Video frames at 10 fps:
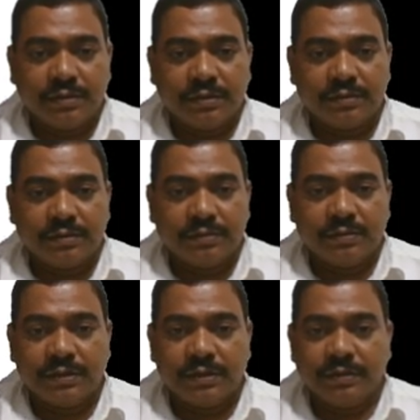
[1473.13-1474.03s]
So
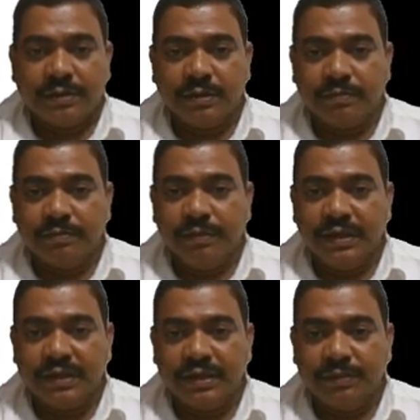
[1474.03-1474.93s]
what is the value of
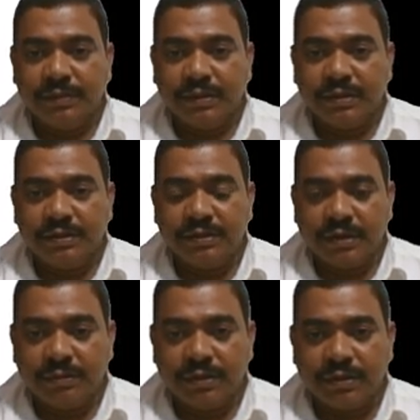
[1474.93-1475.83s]
B3? B3 is
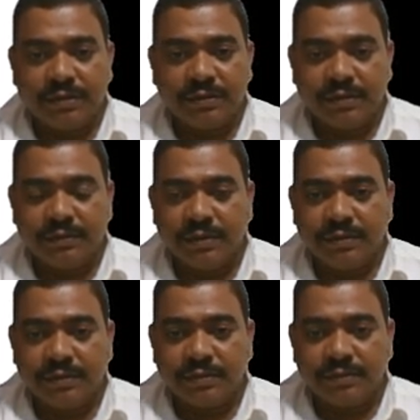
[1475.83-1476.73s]
11, that is not equal to
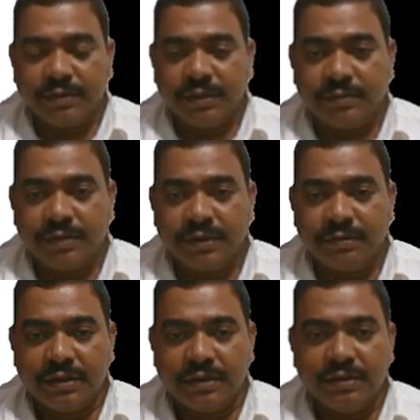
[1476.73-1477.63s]
0. So we have to
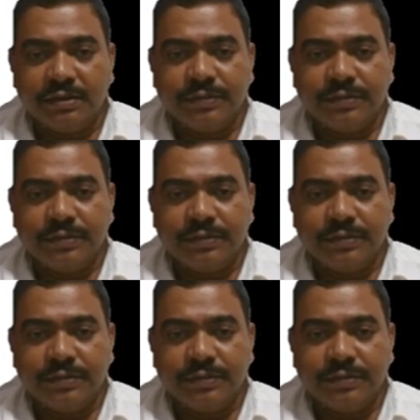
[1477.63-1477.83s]
calculate the